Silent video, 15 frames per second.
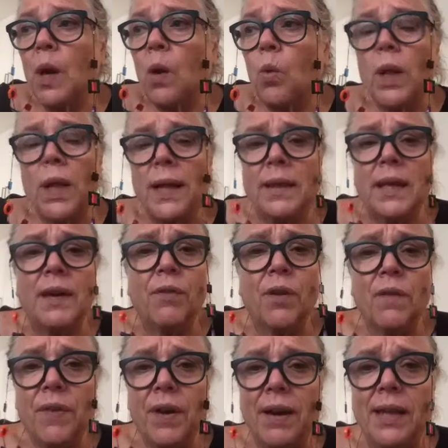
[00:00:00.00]
Well, I think for a
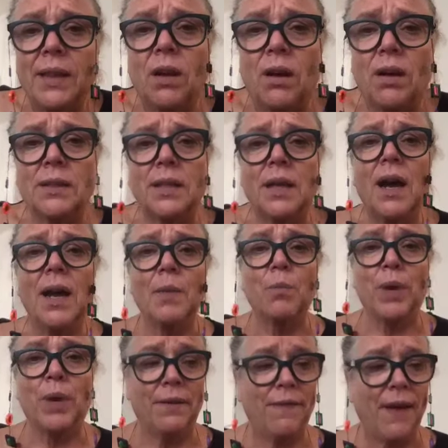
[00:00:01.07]
very long time,
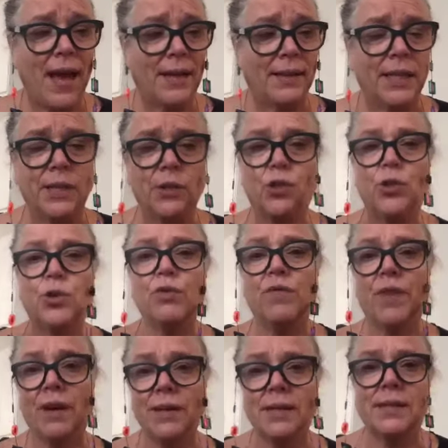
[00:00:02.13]
we have had these two
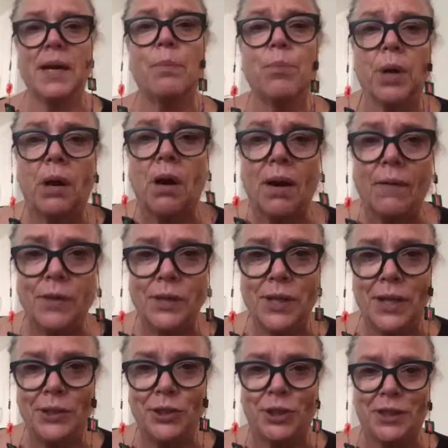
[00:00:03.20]
very separate
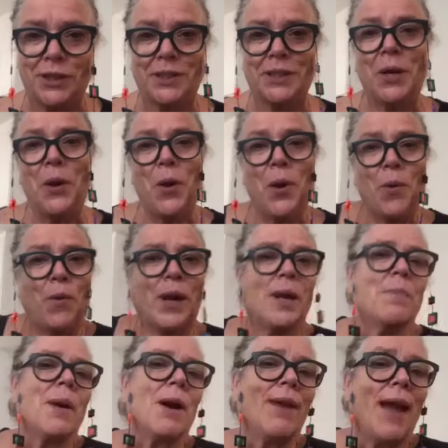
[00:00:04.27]
conversations. One
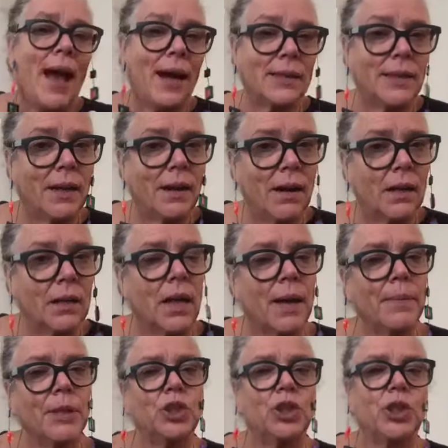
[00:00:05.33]
about acting on
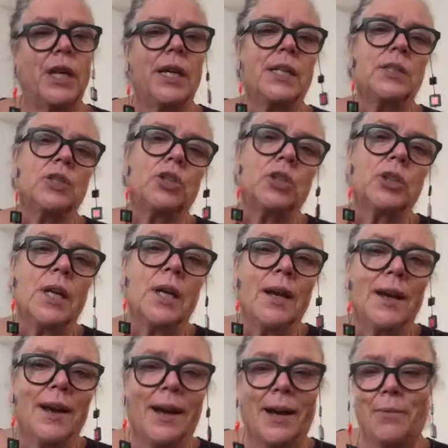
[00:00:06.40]
climate change,
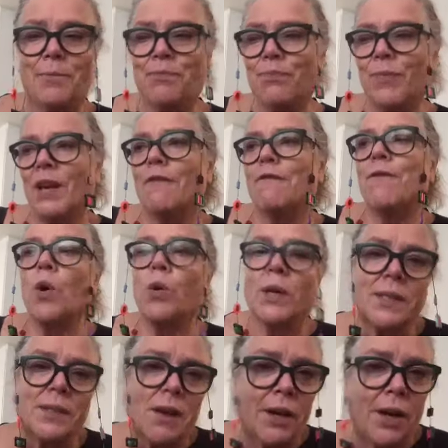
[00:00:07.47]

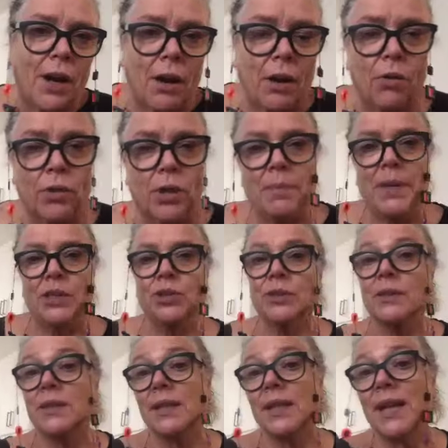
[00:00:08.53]
focus on our own
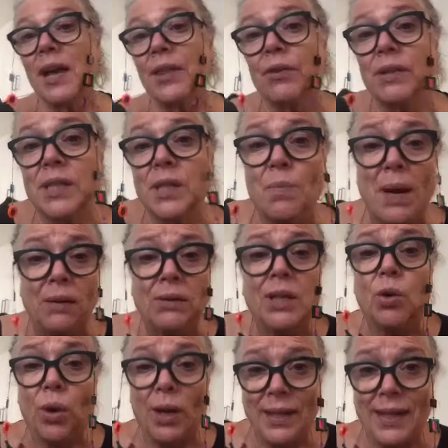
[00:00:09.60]
emissions, and the other is about the
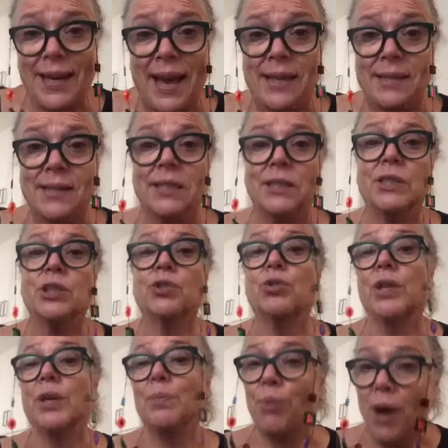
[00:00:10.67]
oil and gas
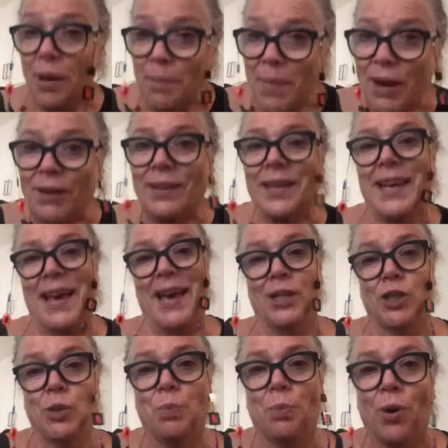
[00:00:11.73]
industry, primarily
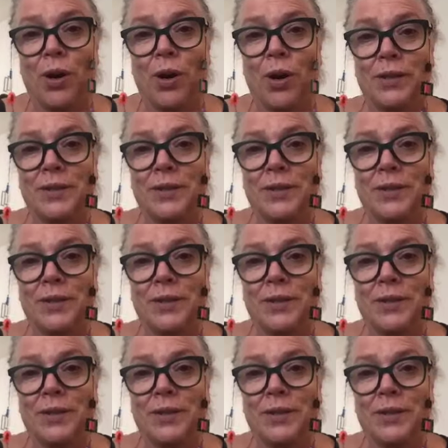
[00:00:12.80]
exports.